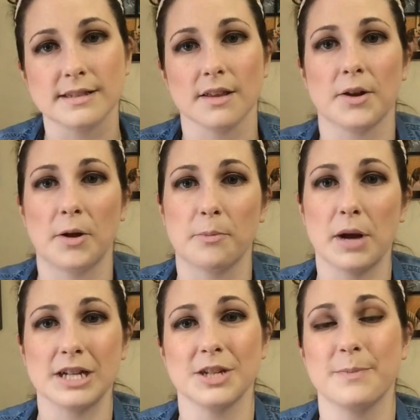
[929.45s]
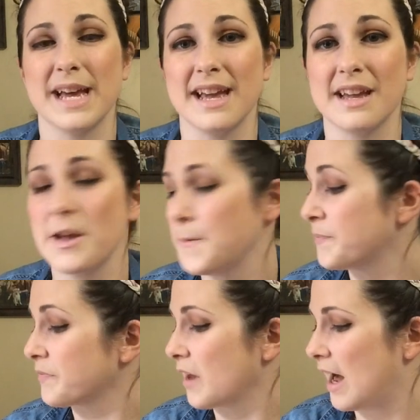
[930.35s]
It's a little project bag
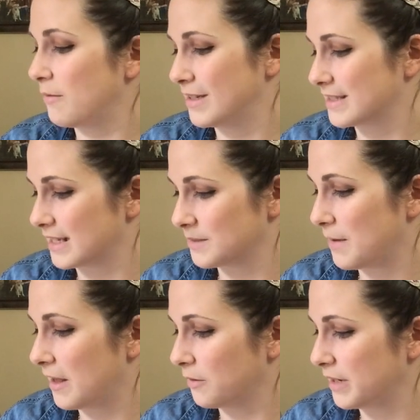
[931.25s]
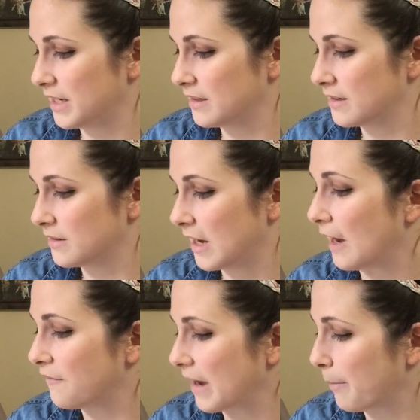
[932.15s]
that's got some Halloween
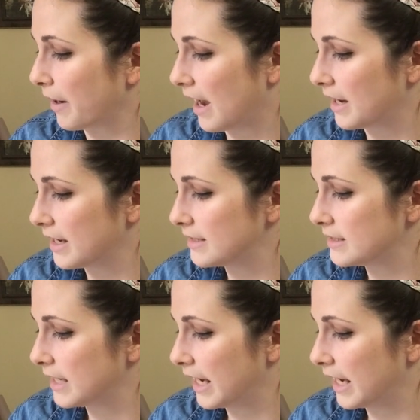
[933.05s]
fabric on it.